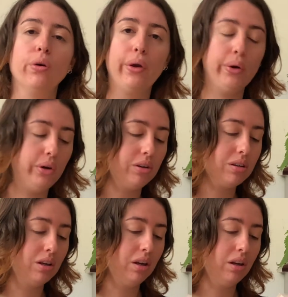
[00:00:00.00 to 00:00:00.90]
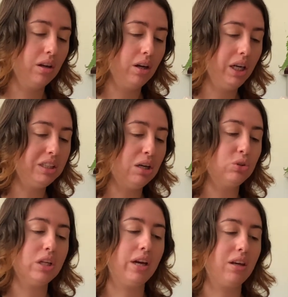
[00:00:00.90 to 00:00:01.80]
good. It sounds
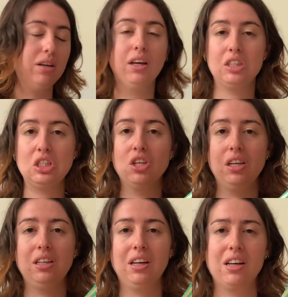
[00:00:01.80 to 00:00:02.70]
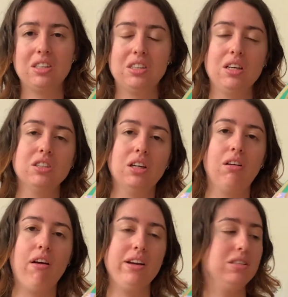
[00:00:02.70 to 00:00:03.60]
like an existential
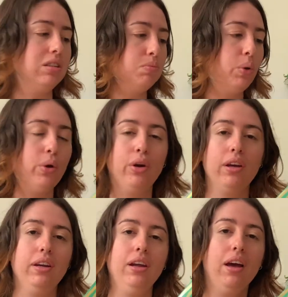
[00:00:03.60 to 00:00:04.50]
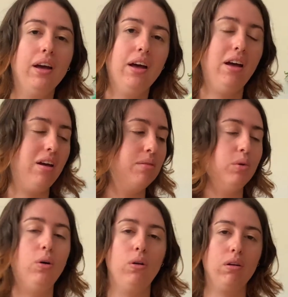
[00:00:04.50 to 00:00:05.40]
crisis book, and I am
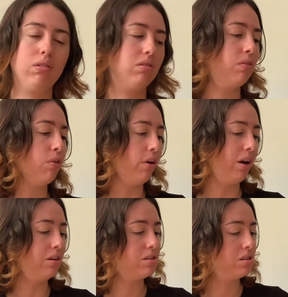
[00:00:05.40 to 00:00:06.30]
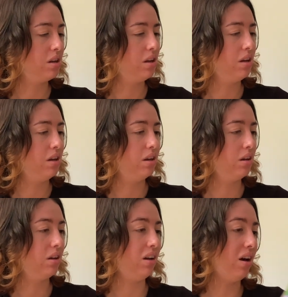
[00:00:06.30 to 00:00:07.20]
all for it.
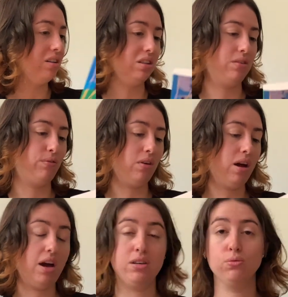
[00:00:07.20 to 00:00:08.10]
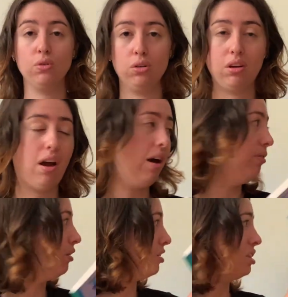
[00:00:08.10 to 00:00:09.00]
As if I do not have
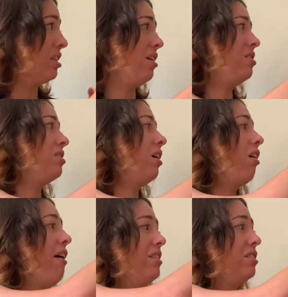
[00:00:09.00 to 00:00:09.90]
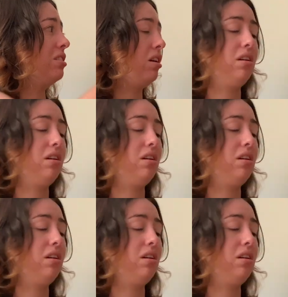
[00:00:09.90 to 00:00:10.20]
existential crisis